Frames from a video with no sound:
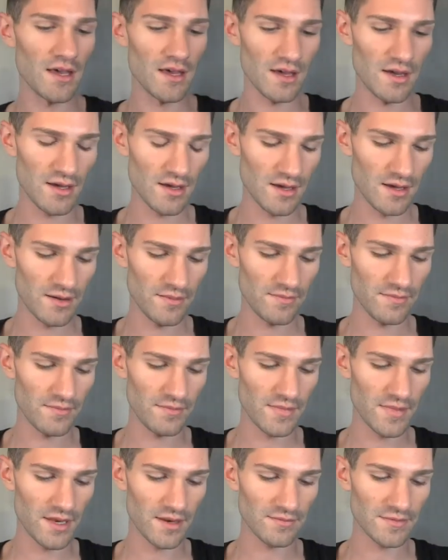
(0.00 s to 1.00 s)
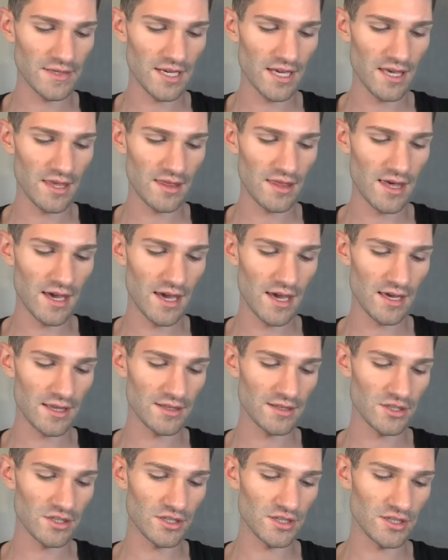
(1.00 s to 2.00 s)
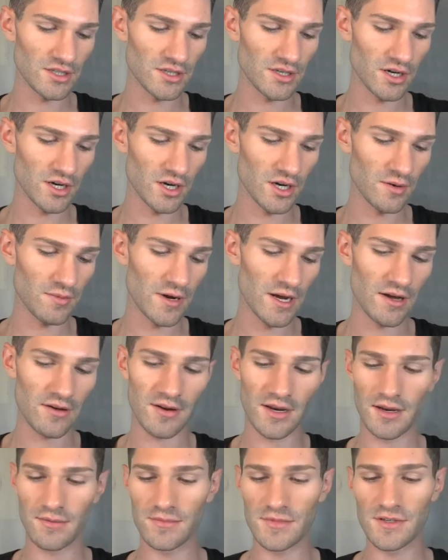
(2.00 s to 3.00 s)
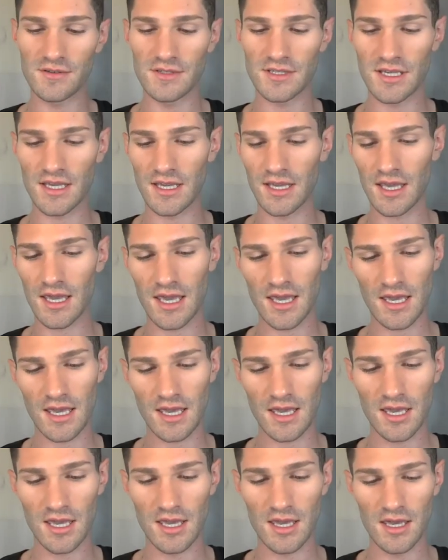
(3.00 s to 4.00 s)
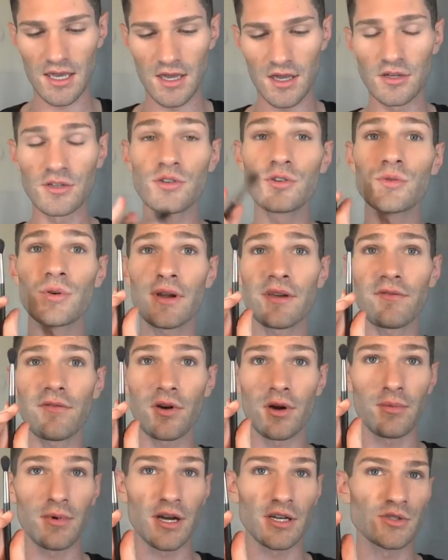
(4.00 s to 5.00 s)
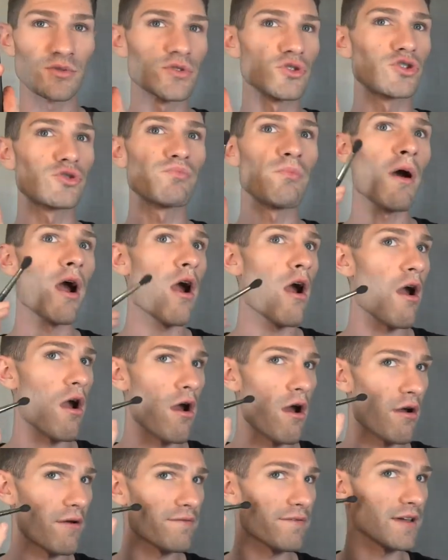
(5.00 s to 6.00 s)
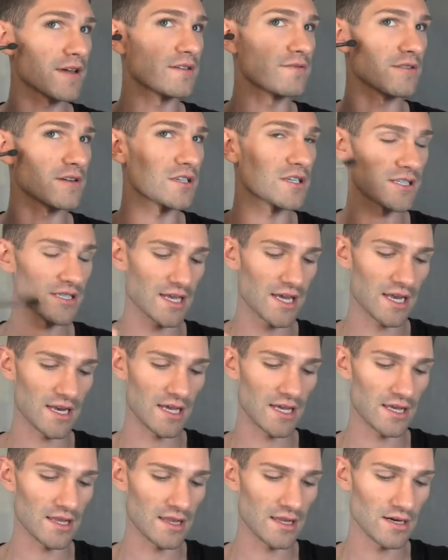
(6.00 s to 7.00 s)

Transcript: I'm taking that, it's just a darker brown. I'm using a 224 brush, which is perfect for just getting in